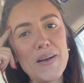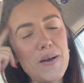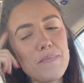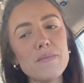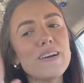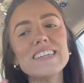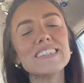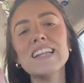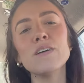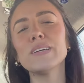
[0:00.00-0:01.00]
My brain
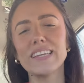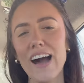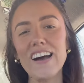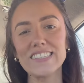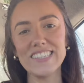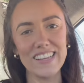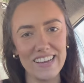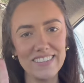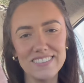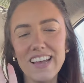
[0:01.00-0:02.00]
is not really on
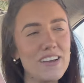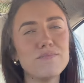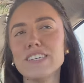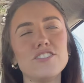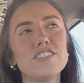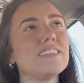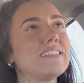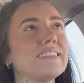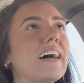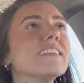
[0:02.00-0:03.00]
today. Okay.
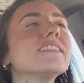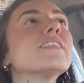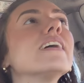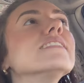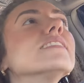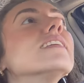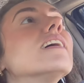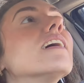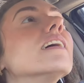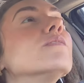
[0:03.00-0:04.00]
It's not. Okay. All
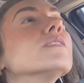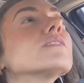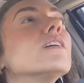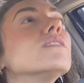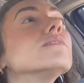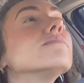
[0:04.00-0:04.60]
right. First coat.